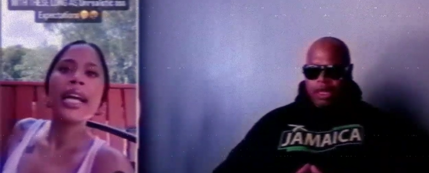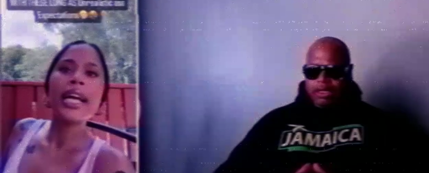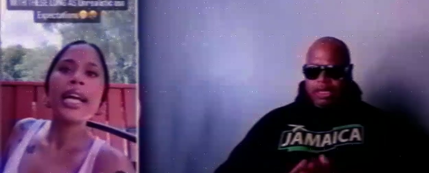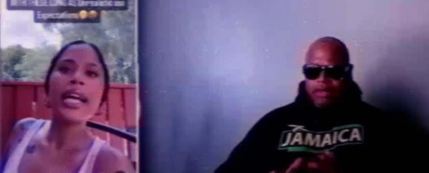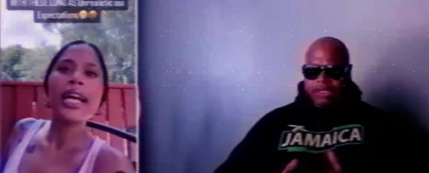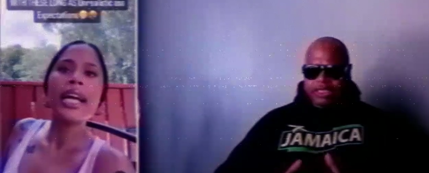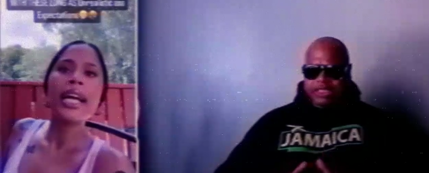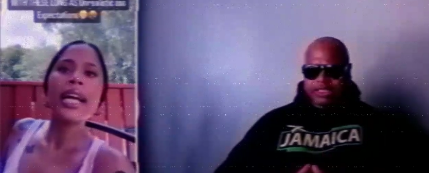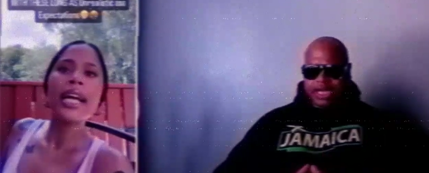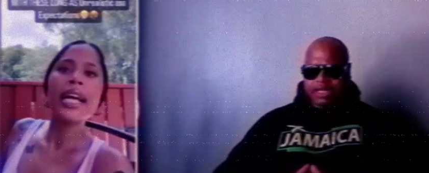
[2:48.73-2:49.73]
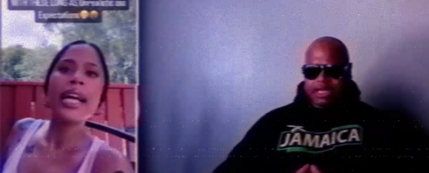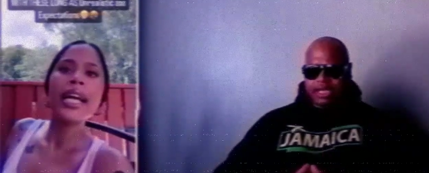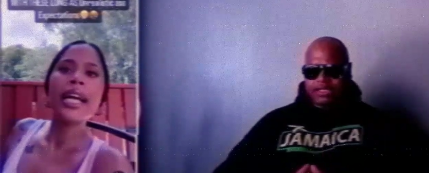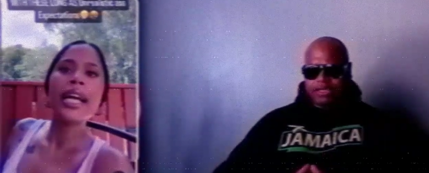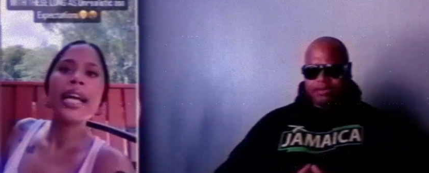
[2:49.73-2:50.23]
Speaker 1: Let me just say
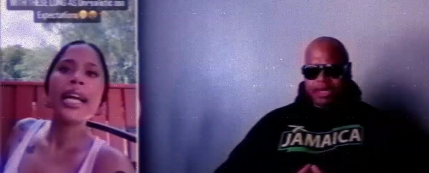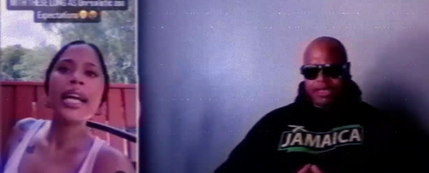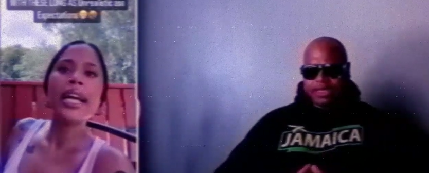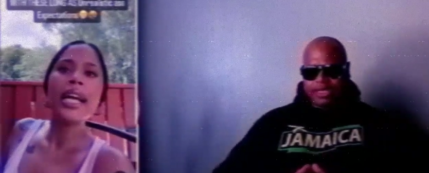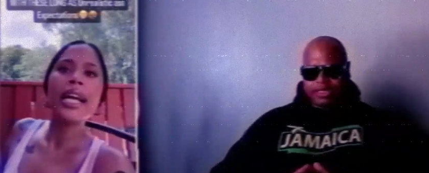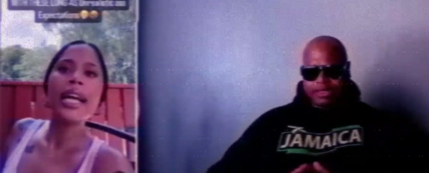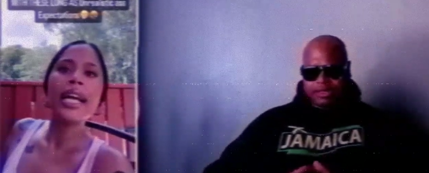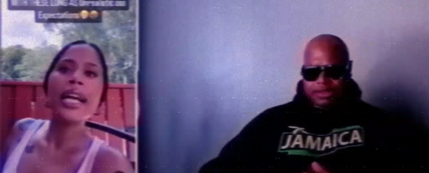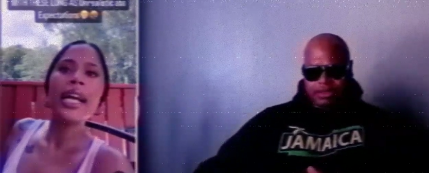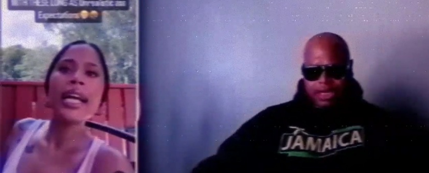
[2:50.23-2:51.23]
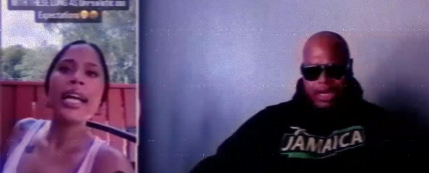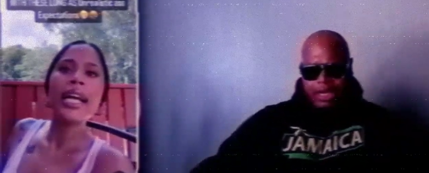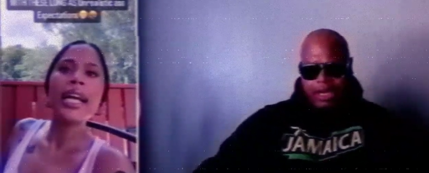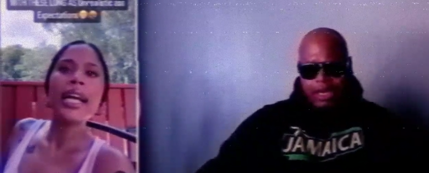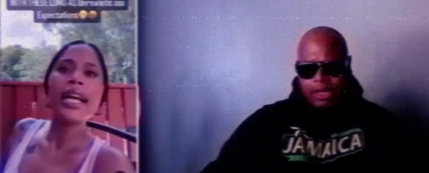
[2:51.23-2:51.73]
this and make this
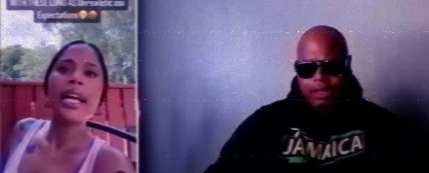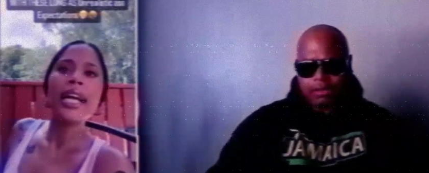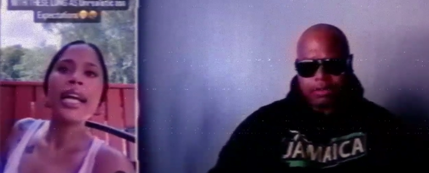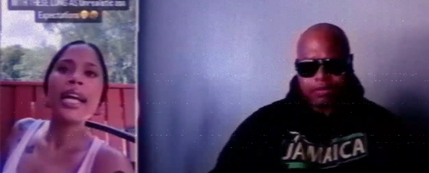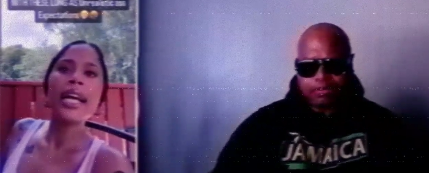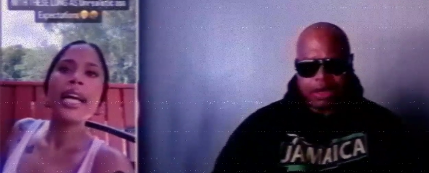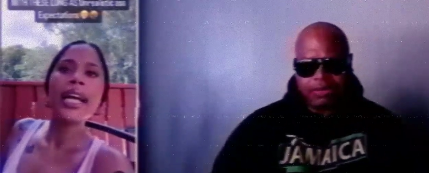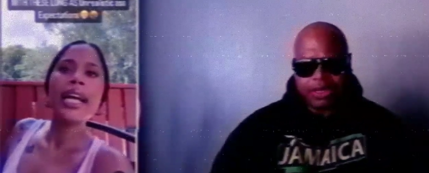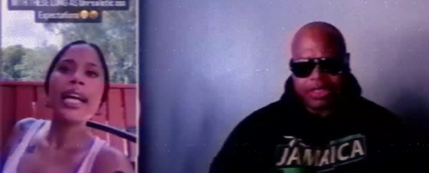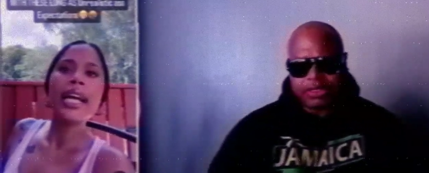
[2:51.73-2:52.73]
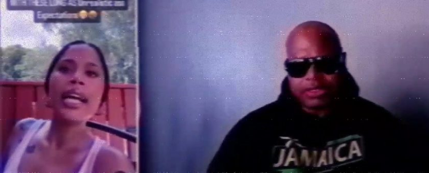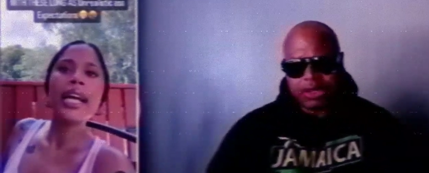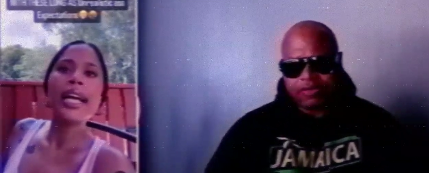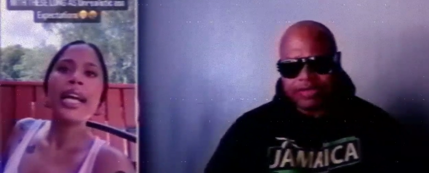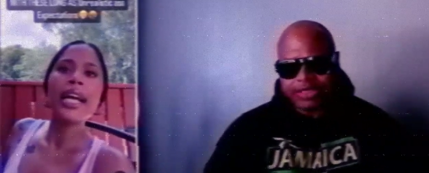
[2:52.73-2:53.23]
uh, public
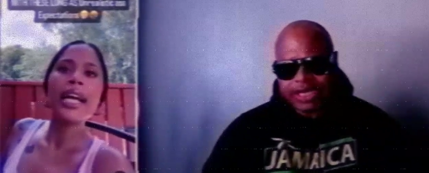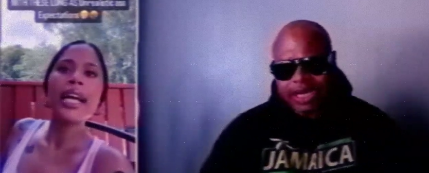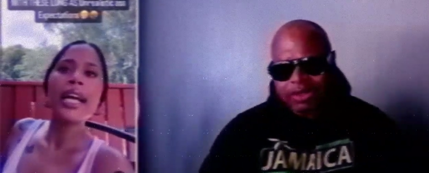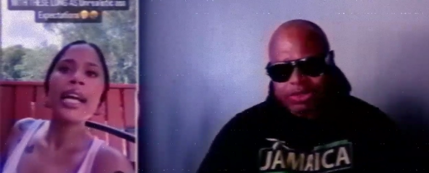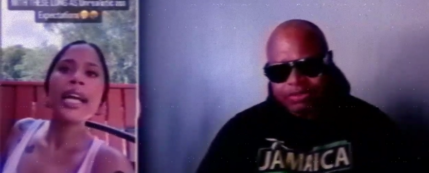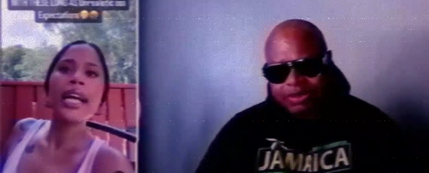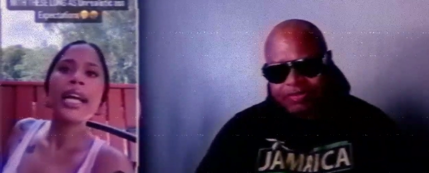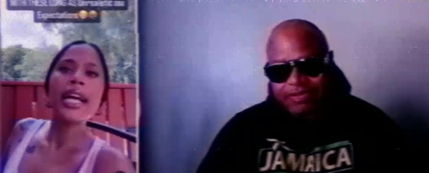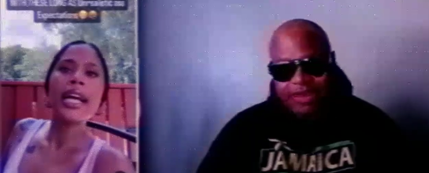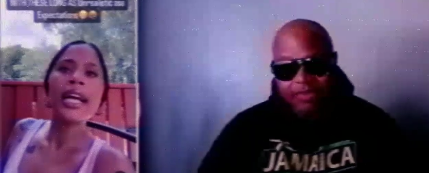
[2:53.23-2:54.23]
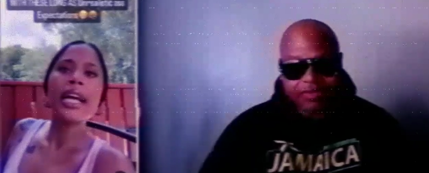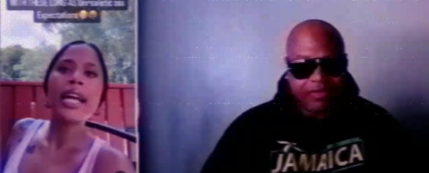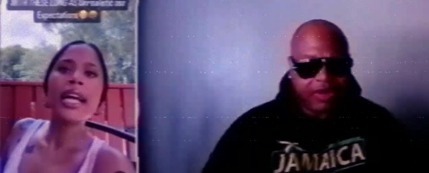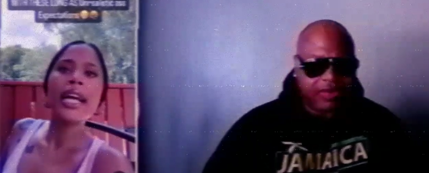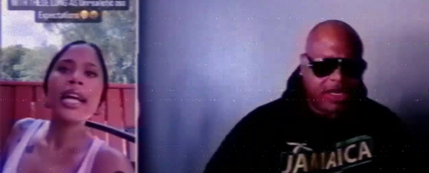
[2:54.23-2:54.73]
service announcement very,
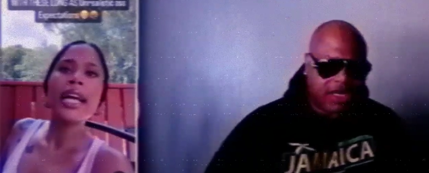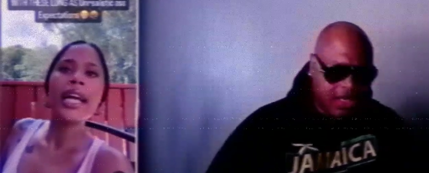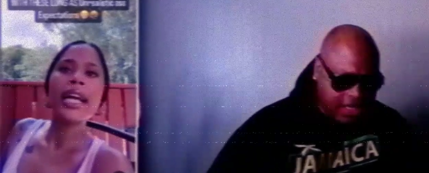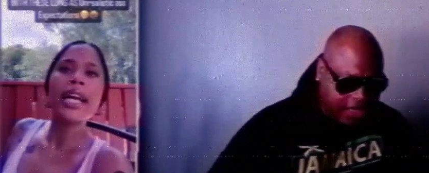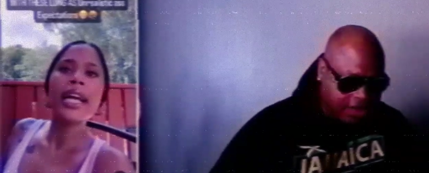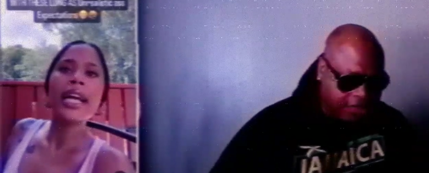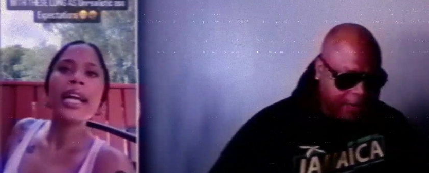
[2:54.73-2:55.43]
very clear.